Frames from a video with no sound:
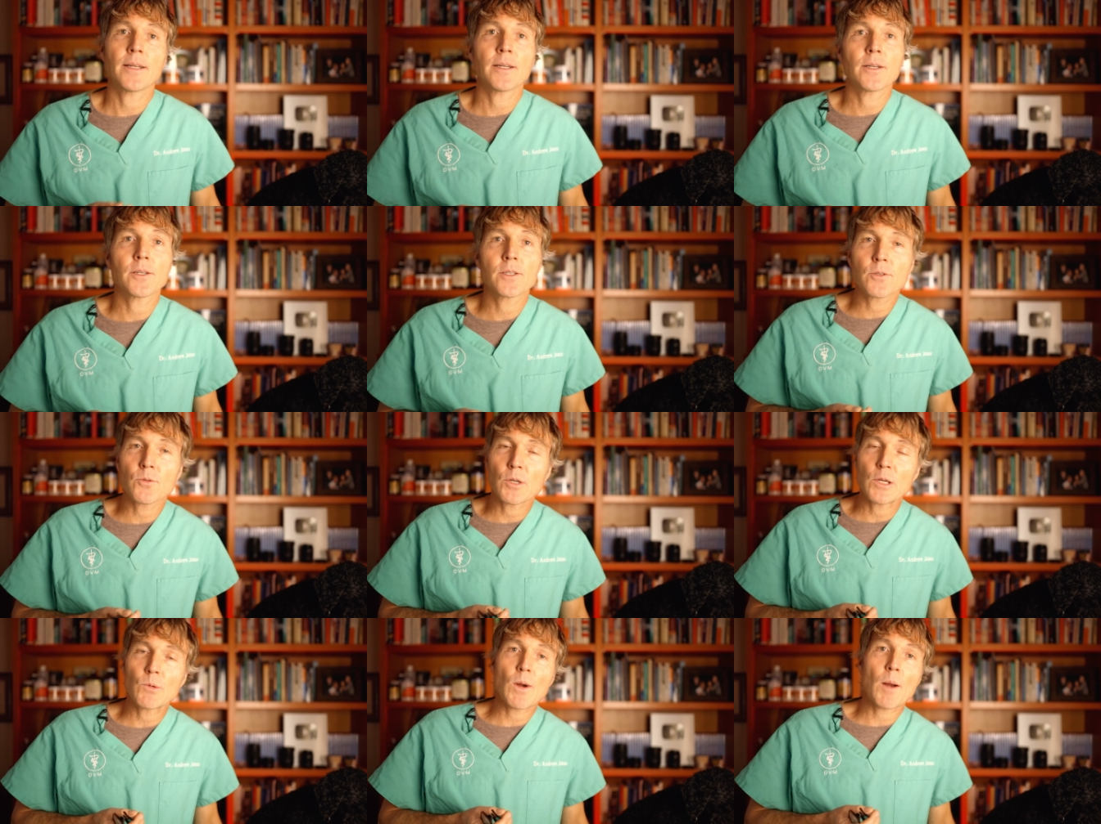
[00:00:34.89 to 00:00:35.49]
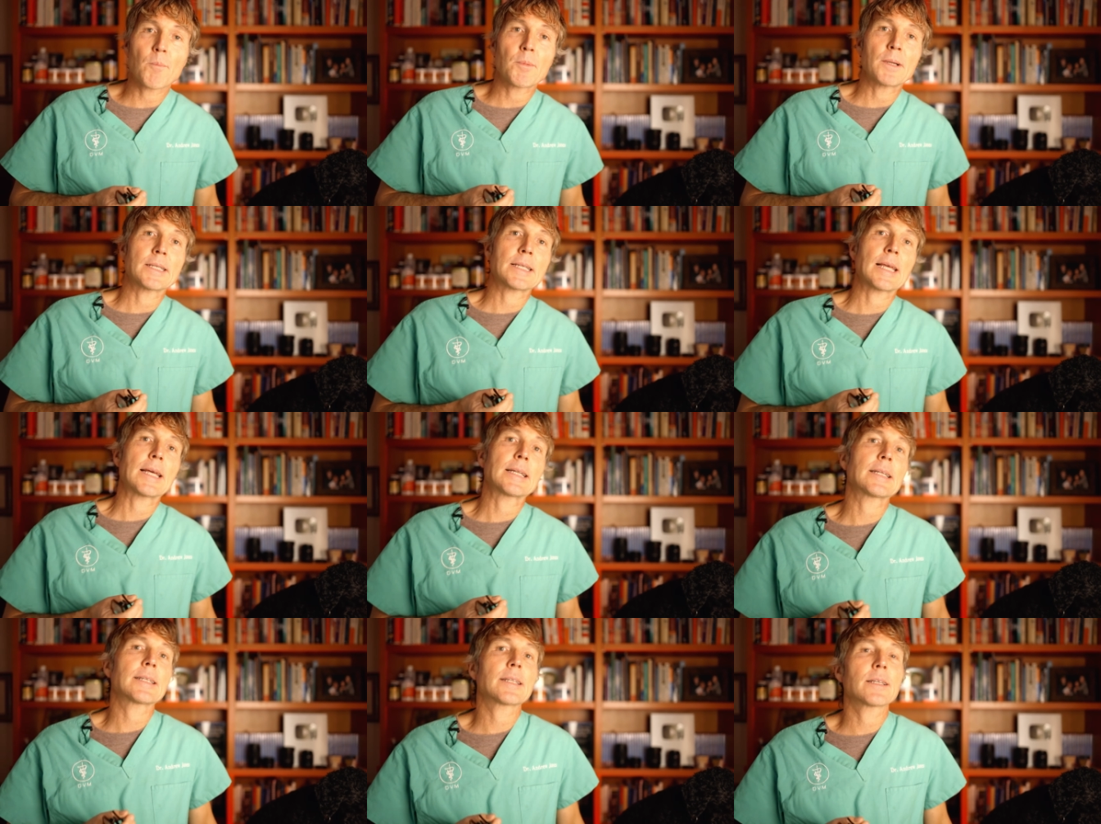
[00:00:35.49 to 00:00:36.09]
industry
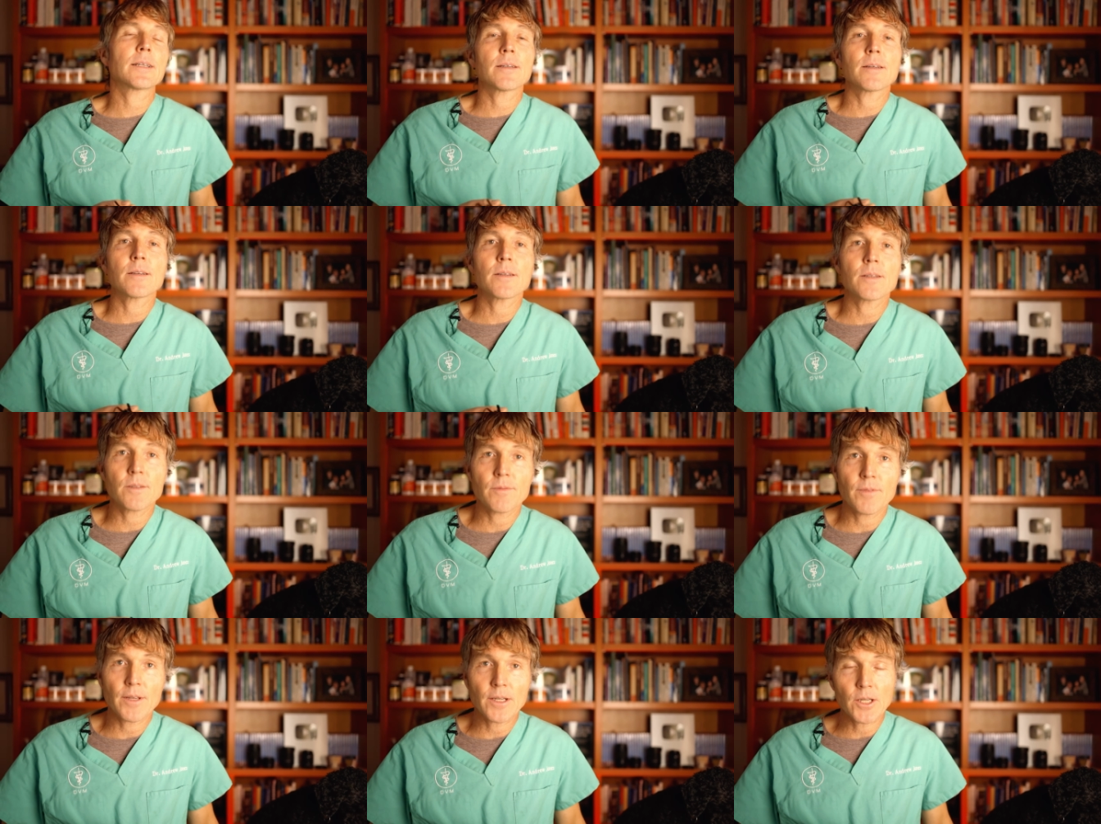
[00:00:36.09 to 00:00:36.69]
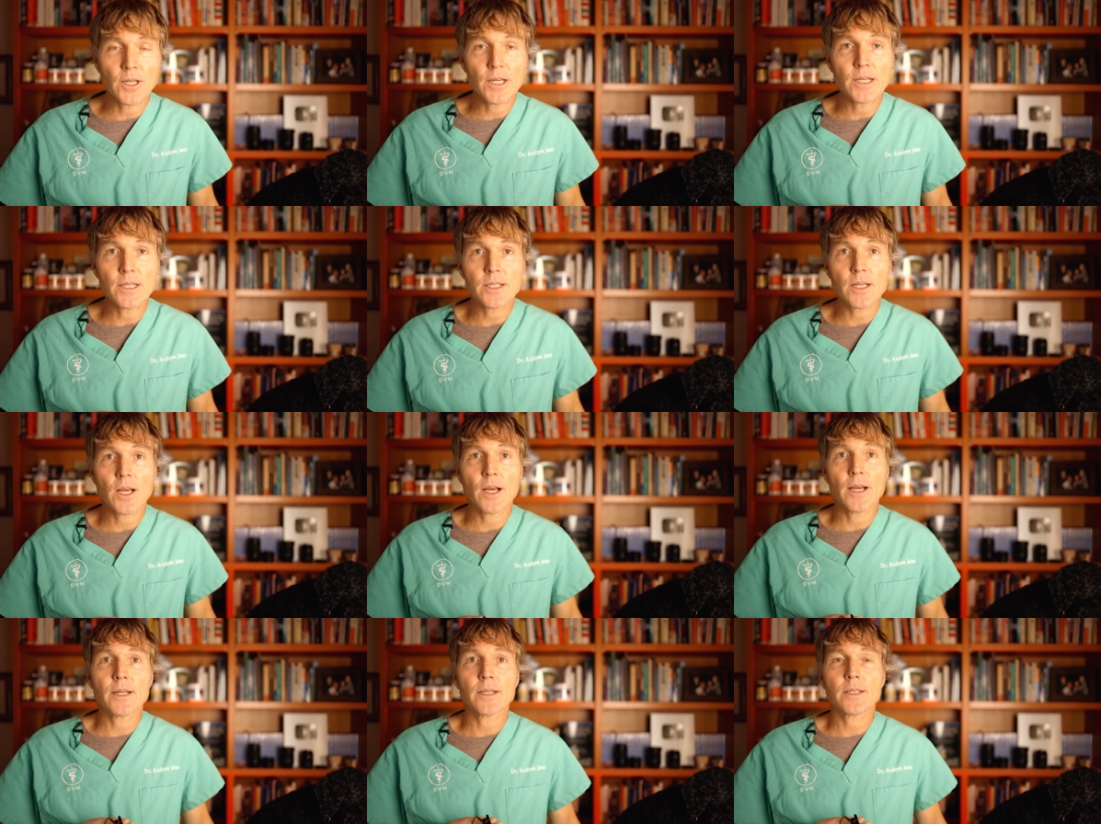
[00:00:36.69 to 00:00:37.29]
representatives, veterinary
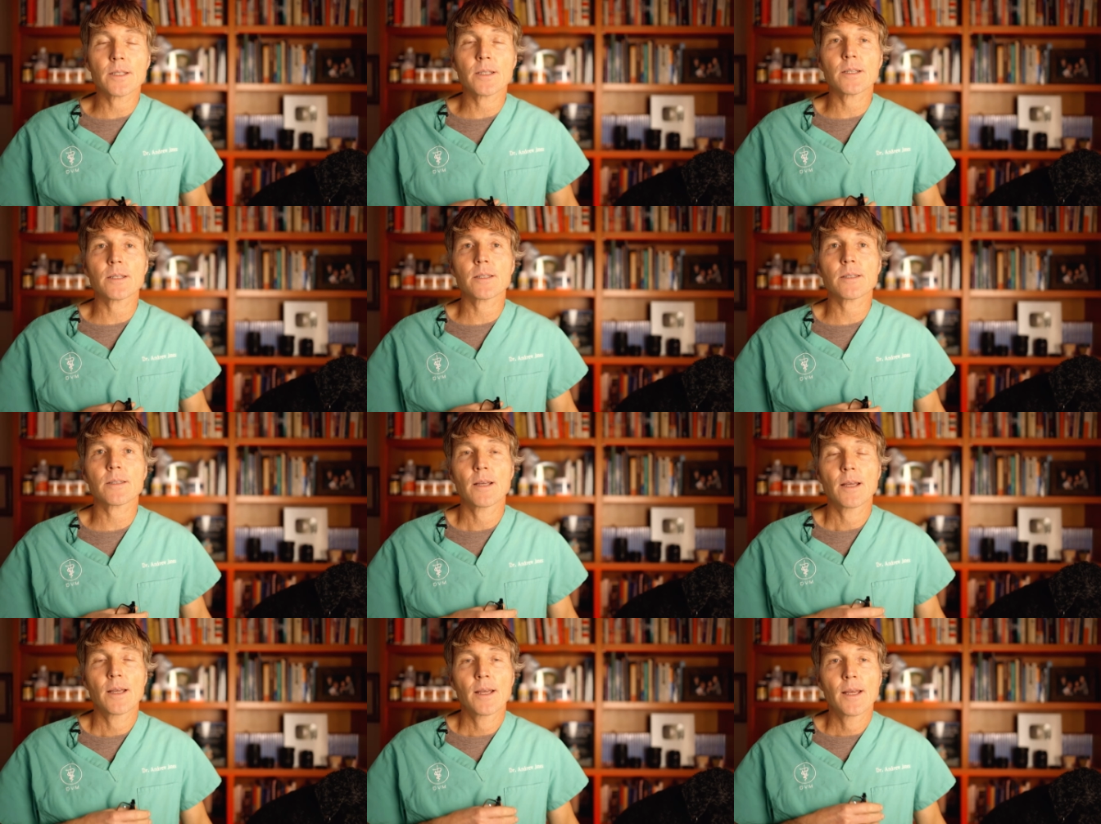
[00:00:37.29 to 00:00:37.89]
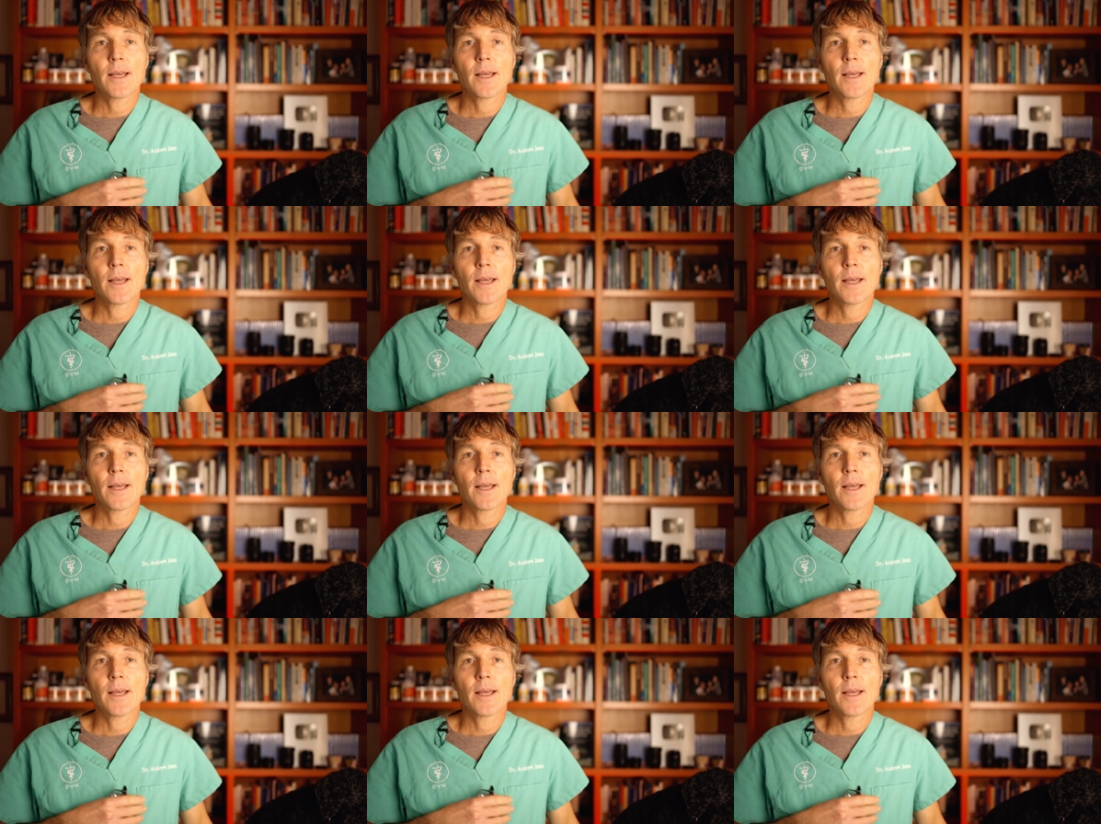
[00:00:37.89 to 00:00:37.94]
scientists,